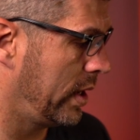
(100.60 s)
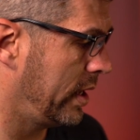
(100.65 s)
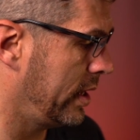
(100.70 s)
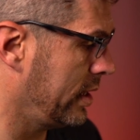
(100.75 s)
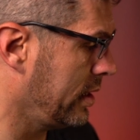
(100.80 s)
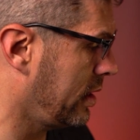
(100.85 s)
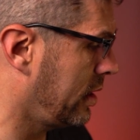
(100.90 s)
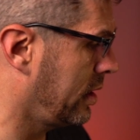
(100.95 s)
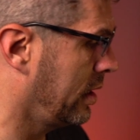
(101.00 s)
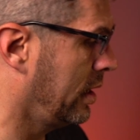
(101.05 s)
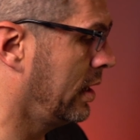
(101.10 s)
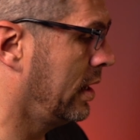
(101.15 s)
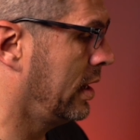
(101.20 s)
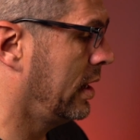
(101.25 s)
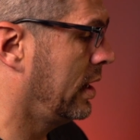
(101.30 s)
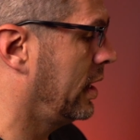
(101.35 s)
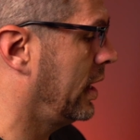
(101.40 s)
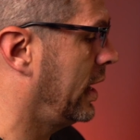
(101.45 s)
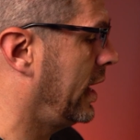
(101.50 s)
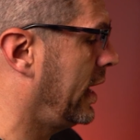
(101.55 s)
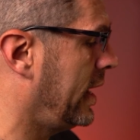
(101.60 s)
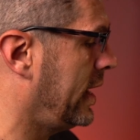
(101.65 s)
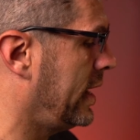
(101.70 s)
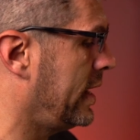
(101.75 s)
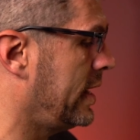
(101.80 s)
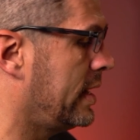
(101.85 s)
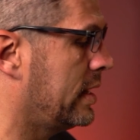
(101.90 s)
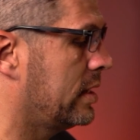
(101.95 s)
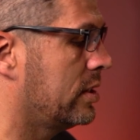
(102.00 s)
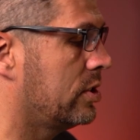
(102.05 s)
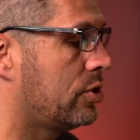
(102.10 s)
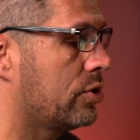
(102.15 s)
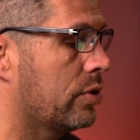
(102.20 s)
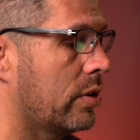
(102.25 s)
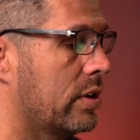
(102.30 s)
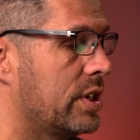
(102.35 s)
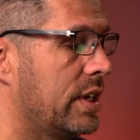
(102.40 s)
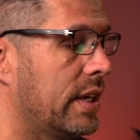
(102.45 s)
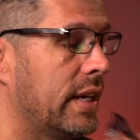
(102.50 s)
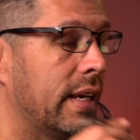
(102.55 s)
with a
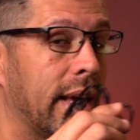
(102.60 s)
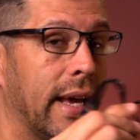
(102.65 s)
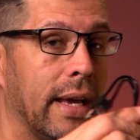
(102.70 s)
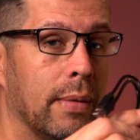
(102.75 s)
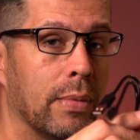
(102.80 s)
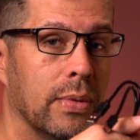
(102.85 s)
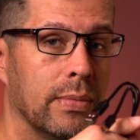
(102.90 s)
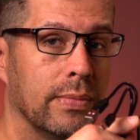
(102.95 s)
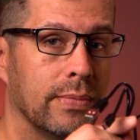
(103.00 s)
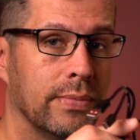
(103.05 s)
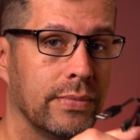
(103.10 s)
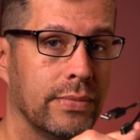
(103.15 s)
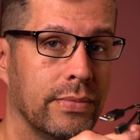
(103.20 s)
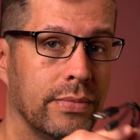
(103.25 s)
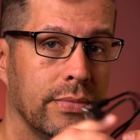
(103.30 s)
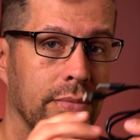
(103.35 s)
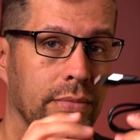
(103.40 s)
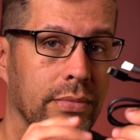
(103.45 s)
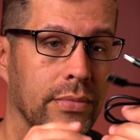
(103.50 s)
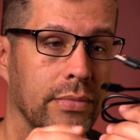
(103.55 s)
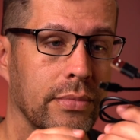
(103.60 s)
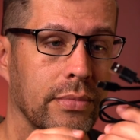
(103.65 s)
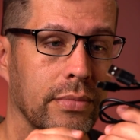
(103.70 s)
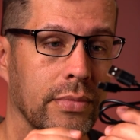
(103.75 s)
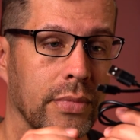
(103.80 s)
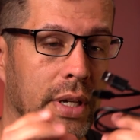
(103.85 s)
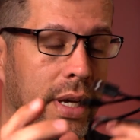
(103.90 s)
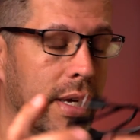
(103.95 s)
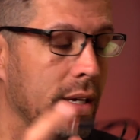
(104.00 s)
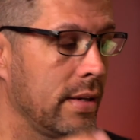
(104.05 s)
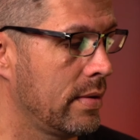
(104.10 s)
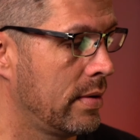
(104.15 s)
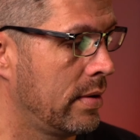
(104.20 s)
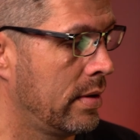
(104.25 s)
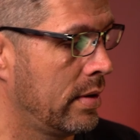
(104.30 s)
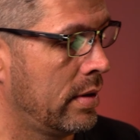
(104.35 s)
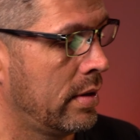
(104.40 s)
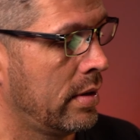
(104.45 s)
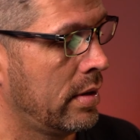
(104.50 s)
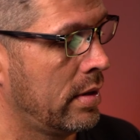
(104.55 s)
charging cable, okay,
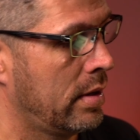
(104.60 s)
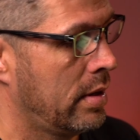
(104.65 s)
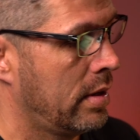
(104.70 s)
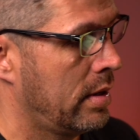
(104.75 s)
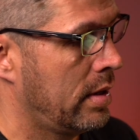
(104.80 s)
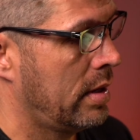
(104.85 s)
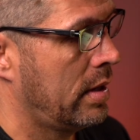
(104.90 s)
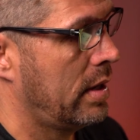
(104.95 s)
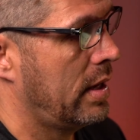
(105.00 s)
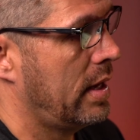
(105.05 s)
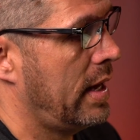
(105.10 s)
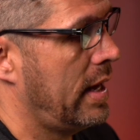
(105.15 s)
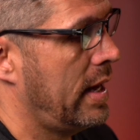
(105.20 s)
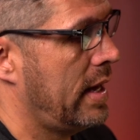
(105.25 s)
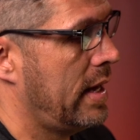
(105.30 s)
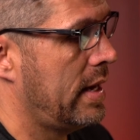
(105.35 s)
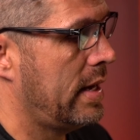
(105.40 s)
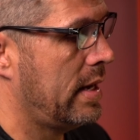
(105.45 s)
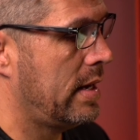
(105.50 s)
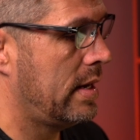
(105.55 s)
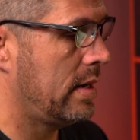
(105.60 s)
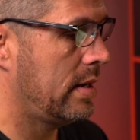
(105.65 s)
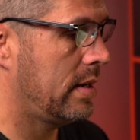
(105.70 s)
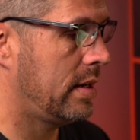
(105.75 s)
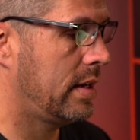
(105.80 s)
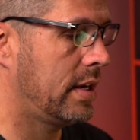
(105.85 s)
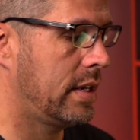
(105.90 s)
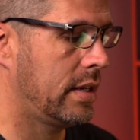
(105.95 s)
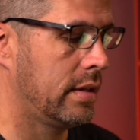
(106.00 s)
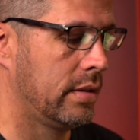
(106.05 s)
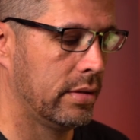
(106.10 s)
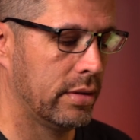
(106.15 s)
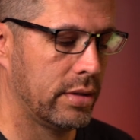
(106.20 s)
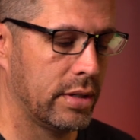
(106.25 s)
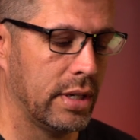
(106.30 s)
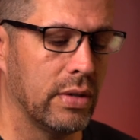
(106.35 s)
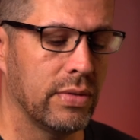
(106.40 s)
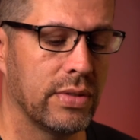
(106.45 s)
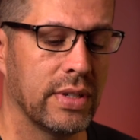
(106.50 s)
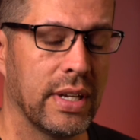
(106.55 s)
a
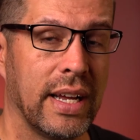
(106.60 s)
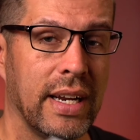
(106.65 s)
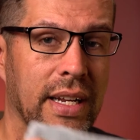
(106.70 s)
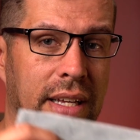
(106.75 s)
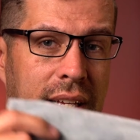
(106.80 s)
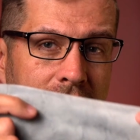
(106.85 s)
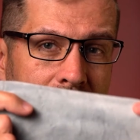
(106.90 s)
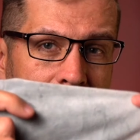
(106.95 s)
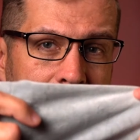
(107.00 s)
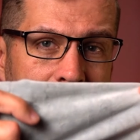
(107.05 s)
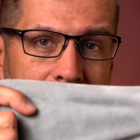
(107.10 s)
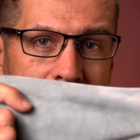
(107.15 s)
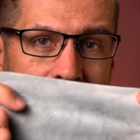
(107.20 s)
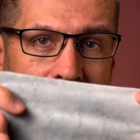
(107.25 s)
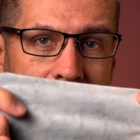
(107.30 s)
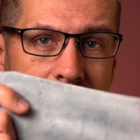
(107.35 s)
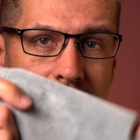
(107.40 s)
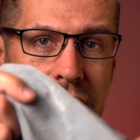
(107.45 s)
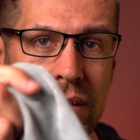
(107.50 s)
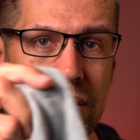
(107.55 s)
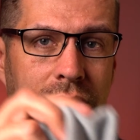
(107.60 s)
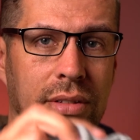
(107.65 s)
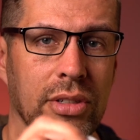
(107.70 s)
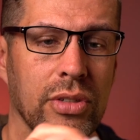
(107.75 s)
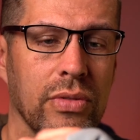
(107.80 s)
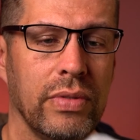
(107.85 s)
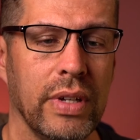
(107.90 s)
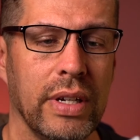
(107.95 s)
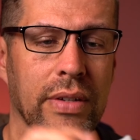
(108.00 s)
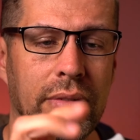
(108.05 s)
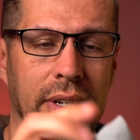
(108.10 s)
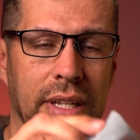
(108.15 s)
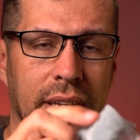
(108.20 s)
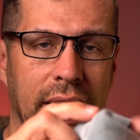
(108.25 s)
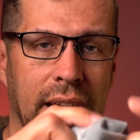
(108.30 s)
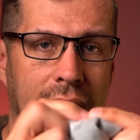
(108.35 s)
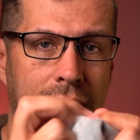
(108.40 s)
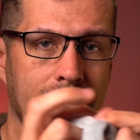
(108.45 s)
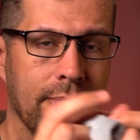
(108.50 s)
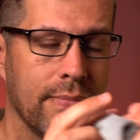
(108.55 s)
soft-sided carrying case, little velvety
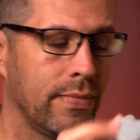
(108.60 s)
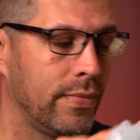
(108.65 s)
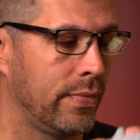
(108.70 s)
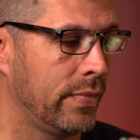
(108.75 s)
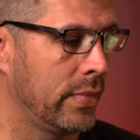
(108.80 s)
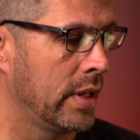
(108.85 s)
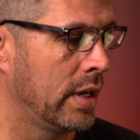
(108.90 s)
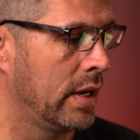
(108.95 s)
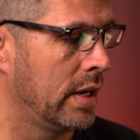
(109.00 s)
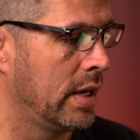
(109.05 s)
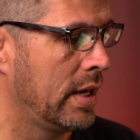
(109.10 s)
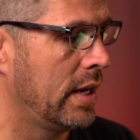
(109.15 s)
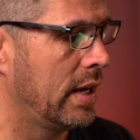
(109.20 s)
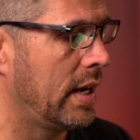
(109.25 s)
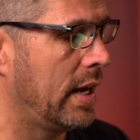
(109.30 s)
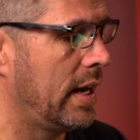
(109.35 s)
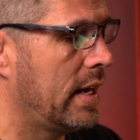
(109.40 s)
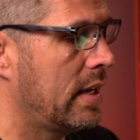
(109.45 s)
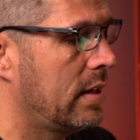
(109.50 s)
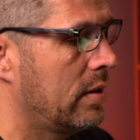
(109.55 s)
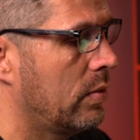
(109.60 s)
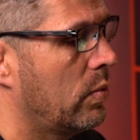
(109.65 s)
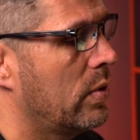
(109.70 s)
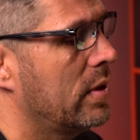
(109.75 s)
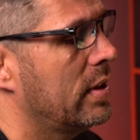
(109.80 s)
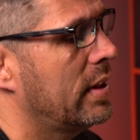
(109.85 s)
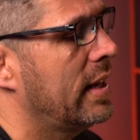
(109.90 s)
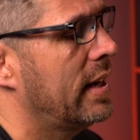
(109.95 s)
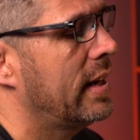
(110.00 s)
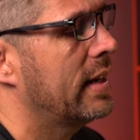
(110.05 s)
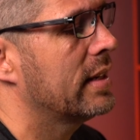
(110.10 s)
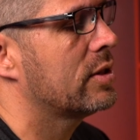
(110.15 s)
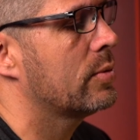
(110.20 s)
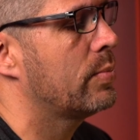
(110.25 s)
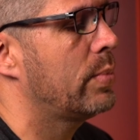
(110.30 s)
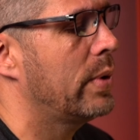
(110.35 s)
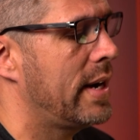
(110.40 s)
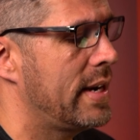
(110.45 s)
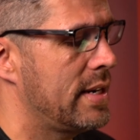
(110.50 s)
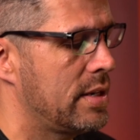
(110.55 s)
guy, and the one thing that
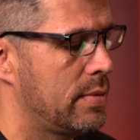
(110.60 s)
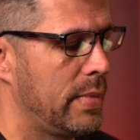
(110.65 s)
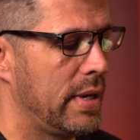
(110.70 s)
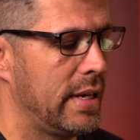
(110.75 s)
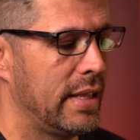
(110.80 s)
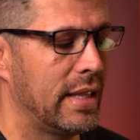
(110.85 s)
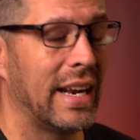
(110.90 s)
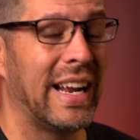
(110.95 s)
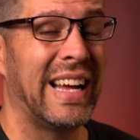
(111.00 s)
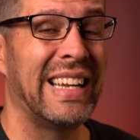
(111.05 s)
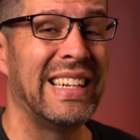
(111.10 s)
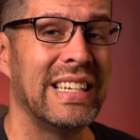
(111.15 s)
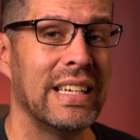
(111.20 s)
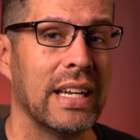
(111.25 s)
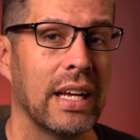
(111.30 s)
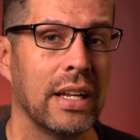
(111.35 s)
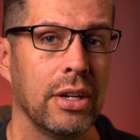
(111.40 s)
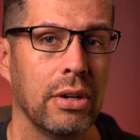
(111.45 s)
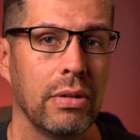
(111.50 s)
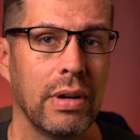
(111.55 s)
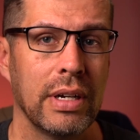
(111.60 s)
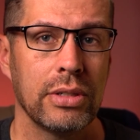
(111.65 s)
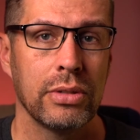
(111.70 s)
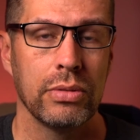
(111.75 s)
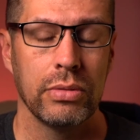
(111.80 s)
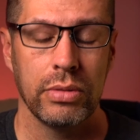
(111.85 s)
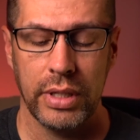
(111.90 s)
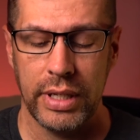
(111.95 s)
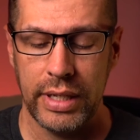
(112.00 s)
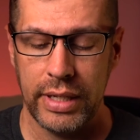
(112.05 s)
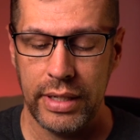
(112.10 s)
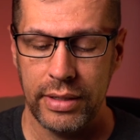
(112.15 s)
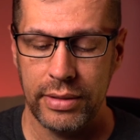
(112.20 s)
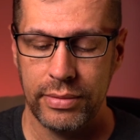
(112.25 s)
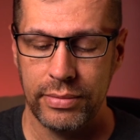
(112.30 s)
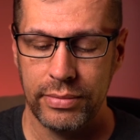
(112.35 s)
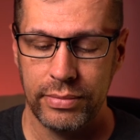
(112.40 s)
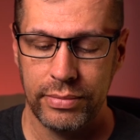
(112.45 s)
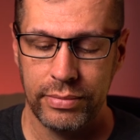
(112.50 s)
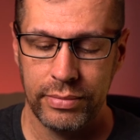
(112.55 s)
surprised me that I did not know I was going to get
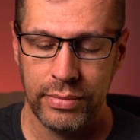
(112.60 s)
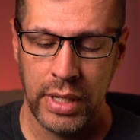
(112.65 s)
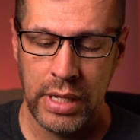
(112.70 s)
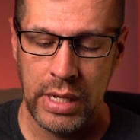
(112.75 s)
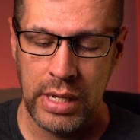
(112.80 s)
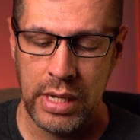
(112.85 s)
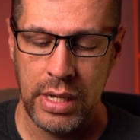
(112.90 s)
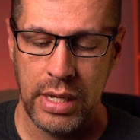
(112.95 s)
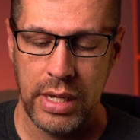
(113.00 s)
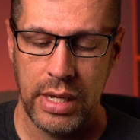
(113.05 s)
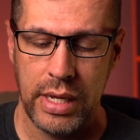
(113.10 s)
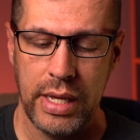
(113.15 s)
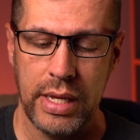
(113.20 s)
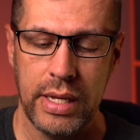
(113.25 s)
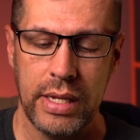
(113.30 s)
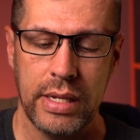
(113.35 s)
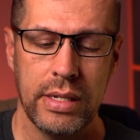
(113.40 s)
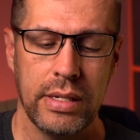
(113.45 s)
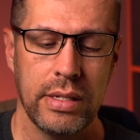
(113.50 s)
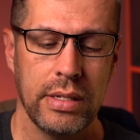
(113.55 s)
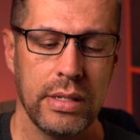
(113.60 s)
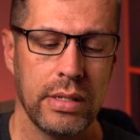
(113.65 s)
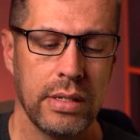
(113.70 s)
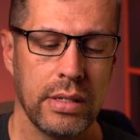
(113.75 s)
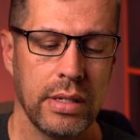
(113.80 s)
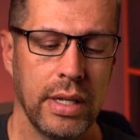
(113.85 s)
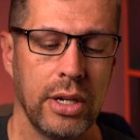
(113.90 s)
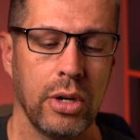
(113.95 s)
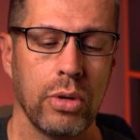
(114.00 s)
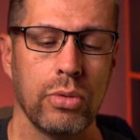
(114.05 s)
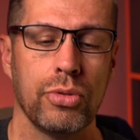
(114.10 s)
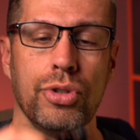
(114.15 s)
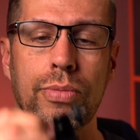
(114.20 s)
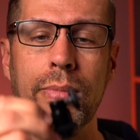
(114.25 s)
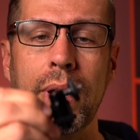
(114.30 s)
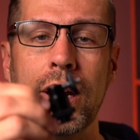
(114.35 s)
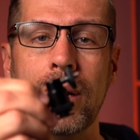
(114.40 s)
is a cold shoe